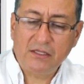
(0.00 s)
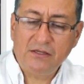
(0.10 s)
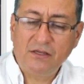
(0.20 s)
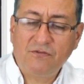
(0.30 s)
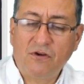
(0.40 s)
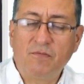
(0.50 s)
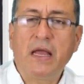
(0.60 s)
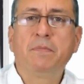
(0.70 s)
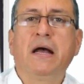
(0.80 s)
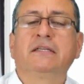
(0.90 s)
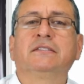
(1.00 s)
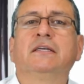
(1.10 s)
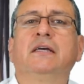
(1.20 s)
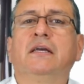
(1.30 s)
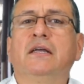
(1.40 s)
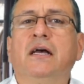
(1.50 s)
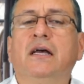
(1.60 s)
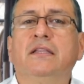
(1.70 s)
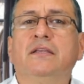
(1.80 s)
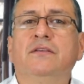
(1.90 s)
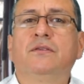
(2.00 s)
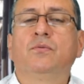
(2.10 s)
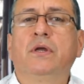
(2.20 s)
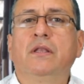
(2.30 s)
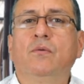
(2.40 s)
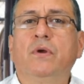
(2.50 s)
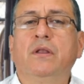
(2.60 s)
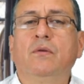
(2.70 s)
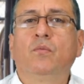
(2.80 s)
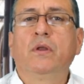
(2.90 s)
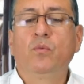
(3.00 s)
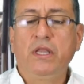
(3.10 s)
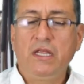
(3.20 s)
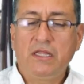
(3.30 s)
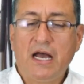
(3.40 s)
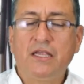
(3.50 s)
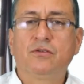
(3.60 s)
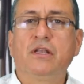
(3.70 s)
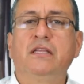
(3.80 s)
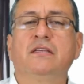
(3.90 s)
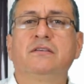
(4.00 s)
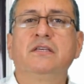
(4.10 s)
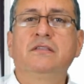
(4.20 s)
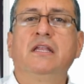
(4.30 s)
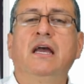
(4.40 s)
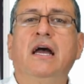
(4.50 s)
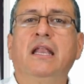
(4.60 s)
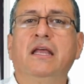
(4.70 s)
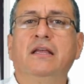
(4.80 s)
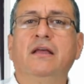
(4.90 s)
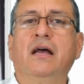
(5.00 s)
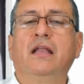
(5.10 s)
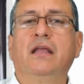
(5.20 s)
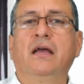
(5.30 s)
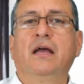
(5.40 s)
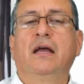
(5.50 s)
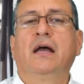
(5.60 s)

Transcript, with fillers: This is for bypass uh, this is when, when, when we need isolate the system and, uh, and, uh,